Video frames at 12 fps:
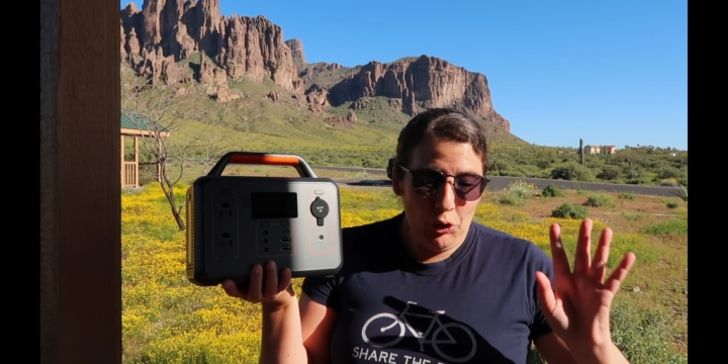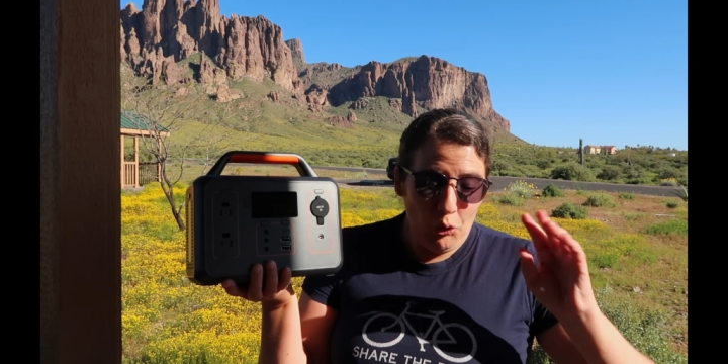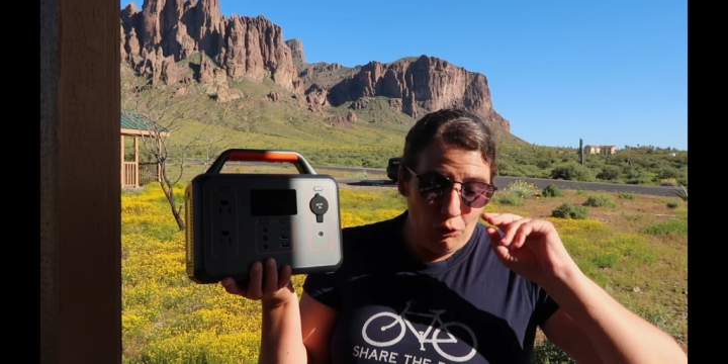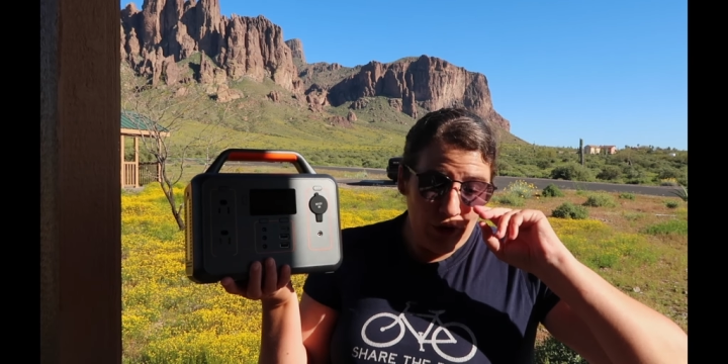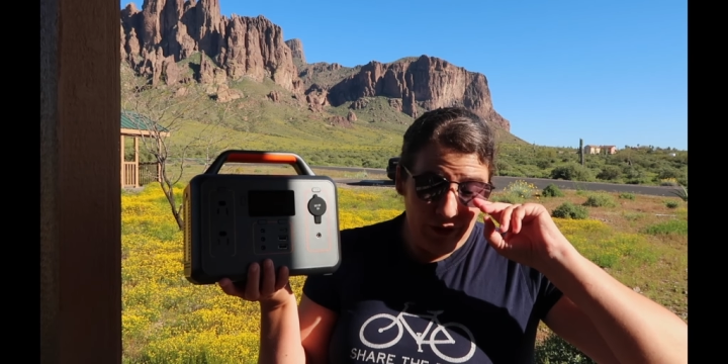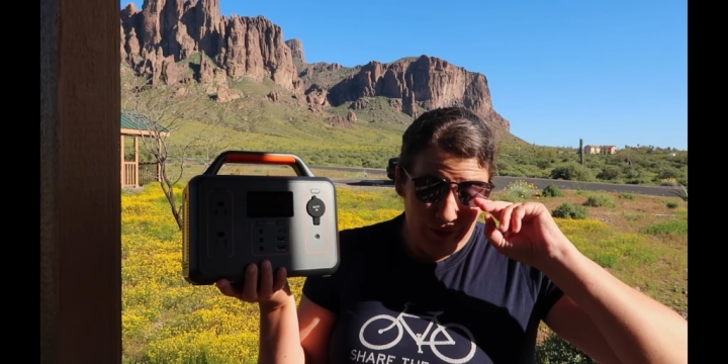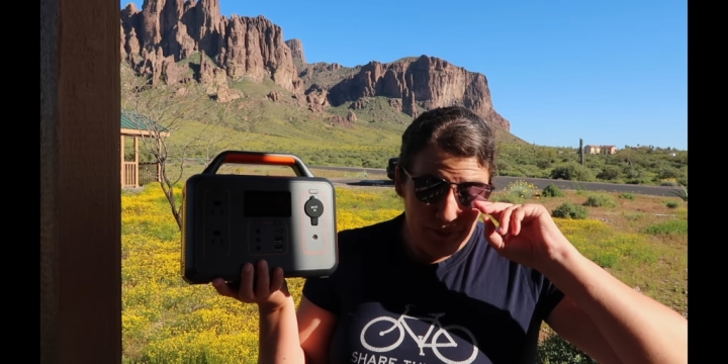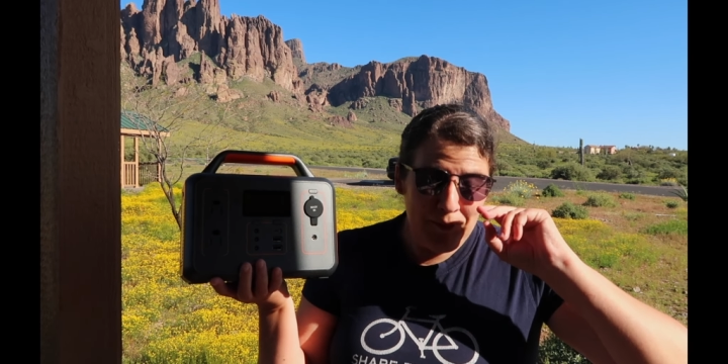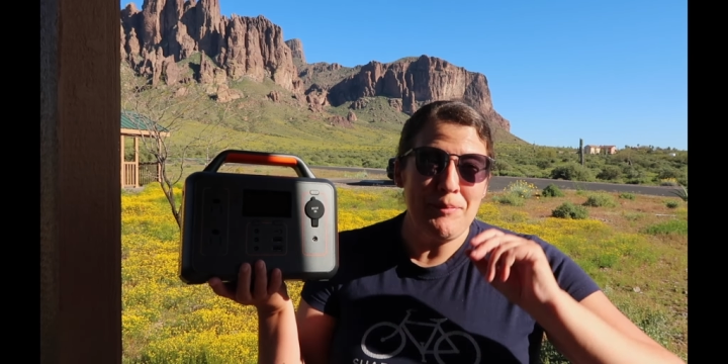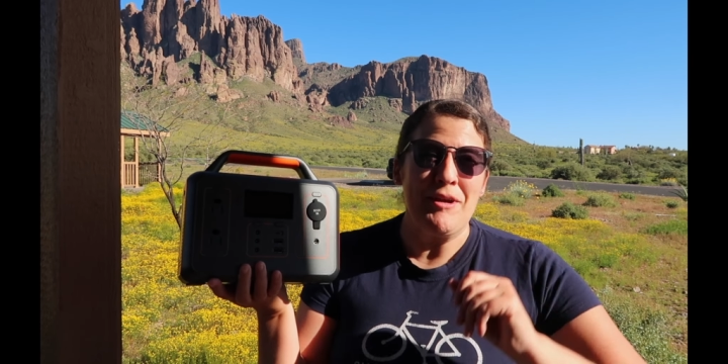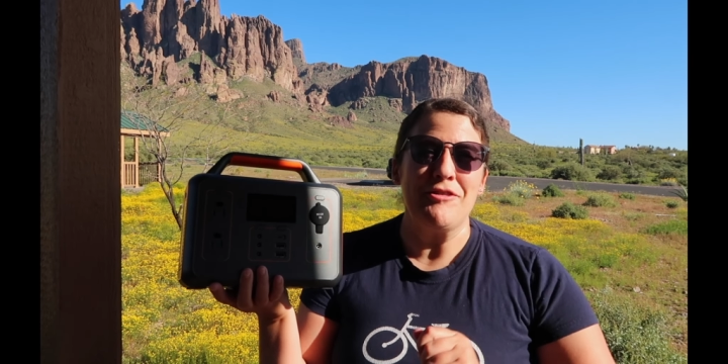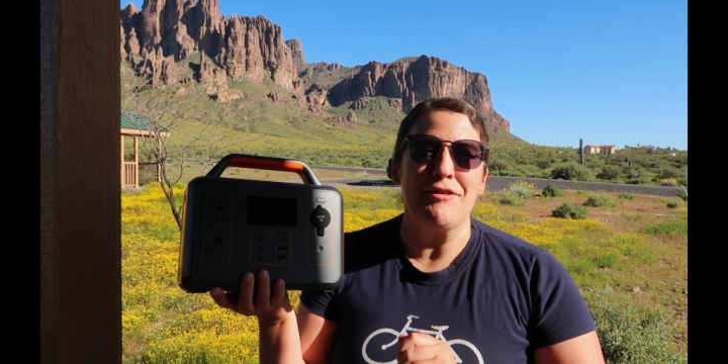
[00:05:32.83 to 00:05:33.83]
Or you can like my
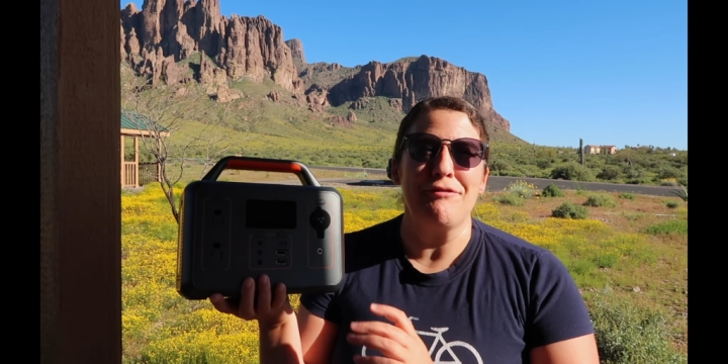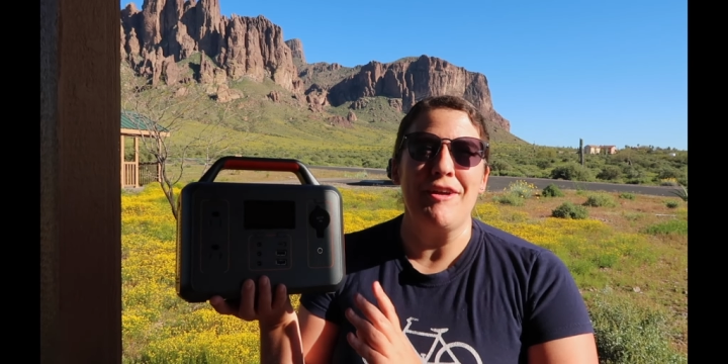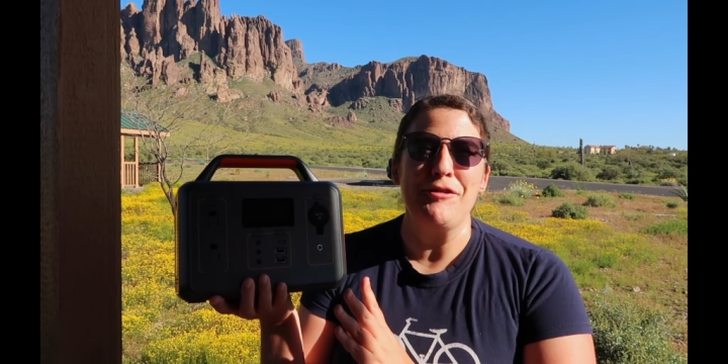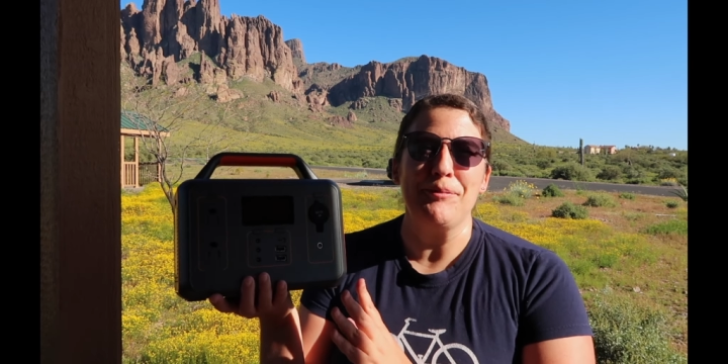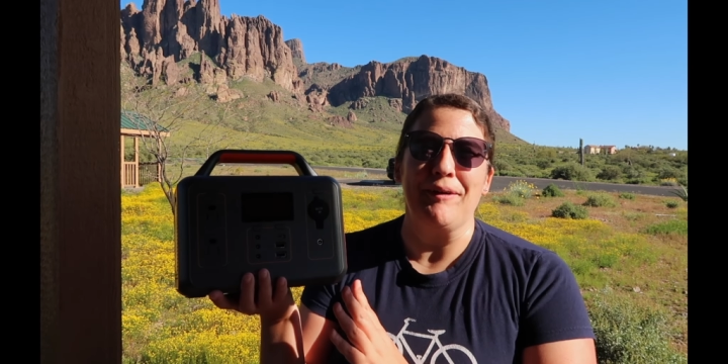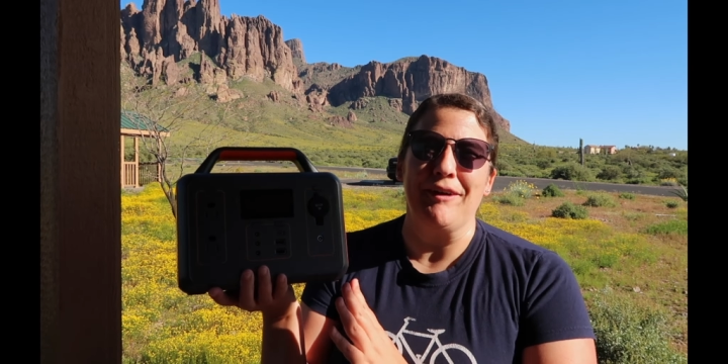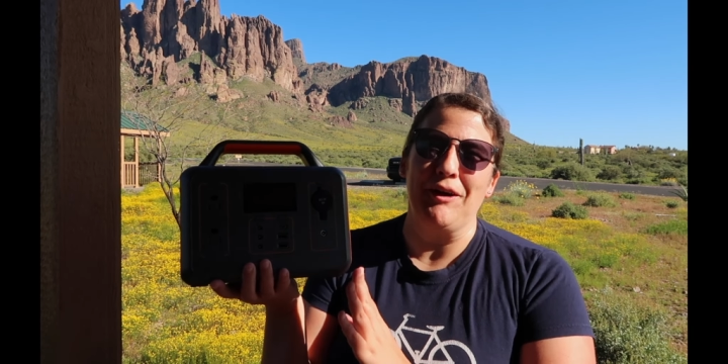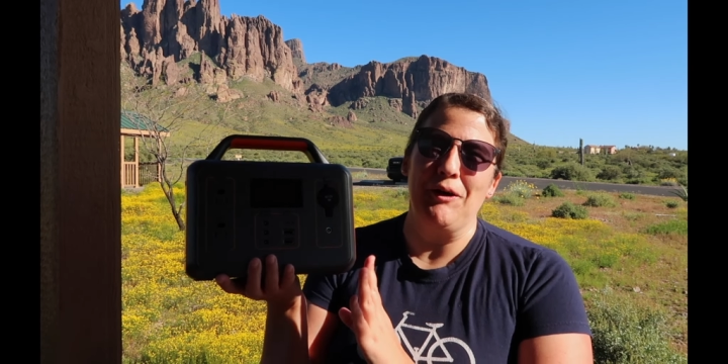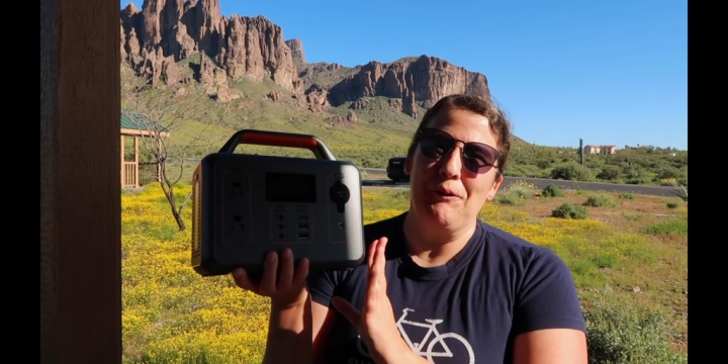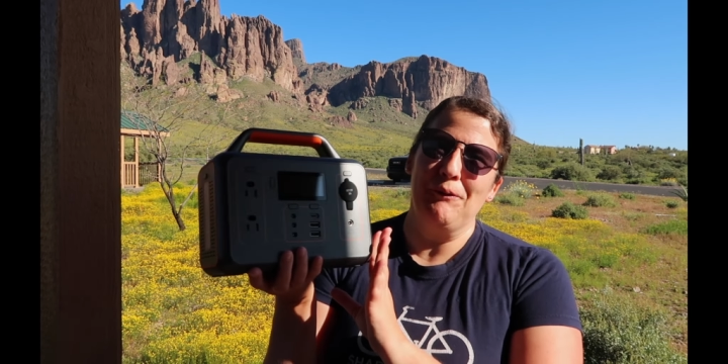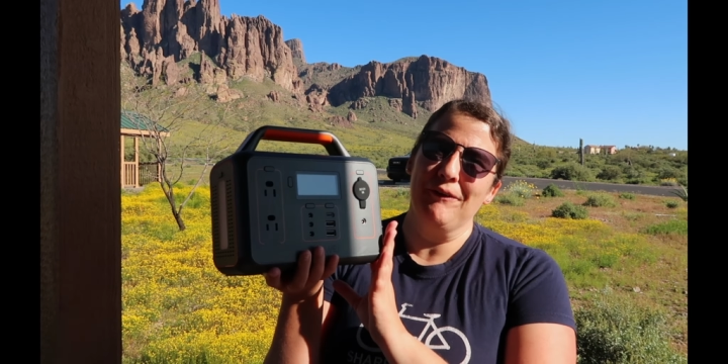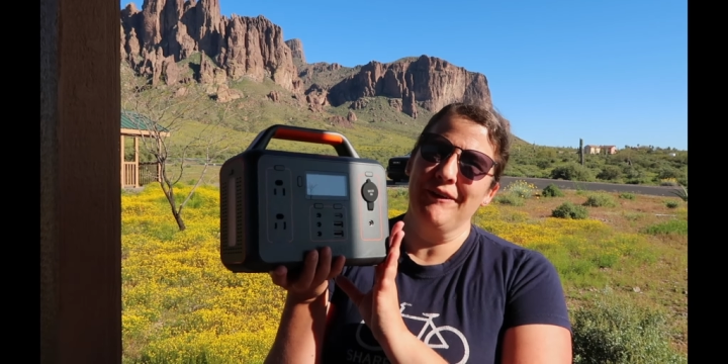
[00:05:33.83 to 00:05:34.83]
page on Facebook
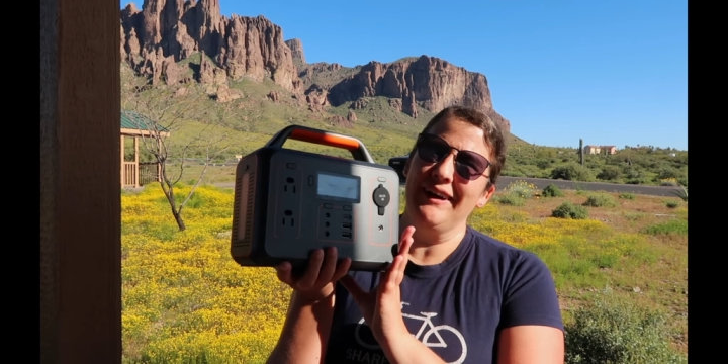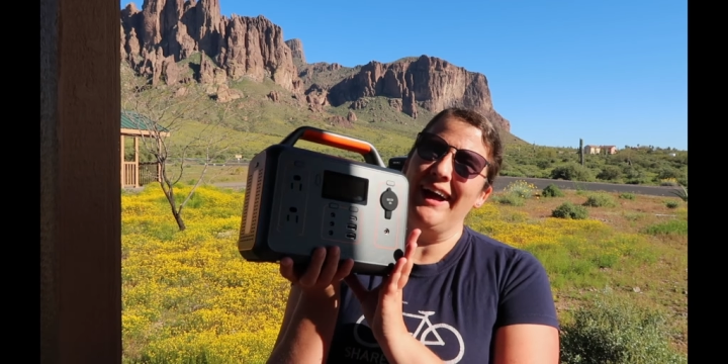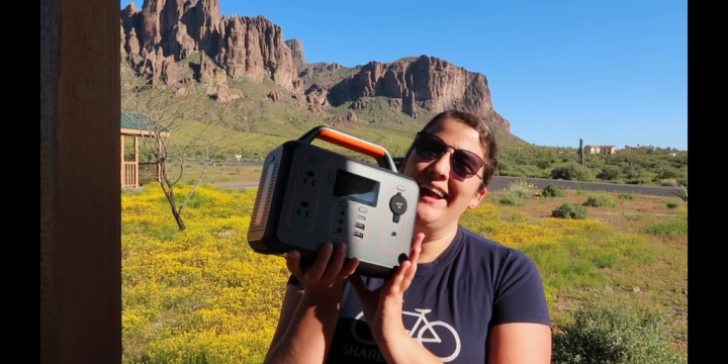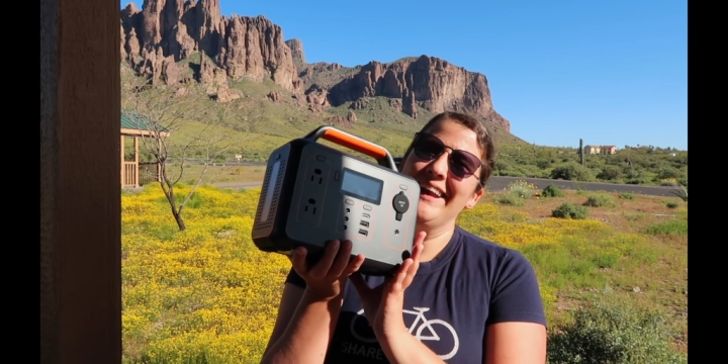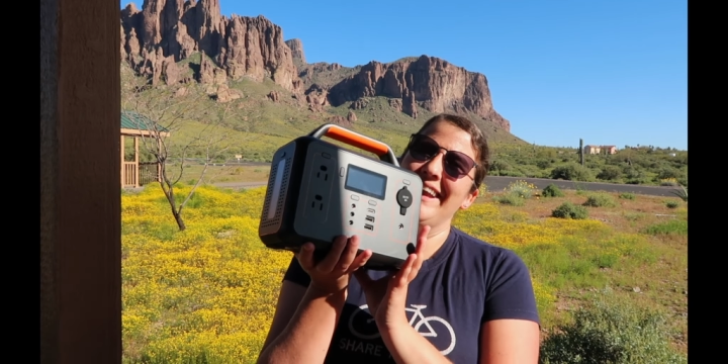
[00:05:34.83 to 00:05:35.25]
or on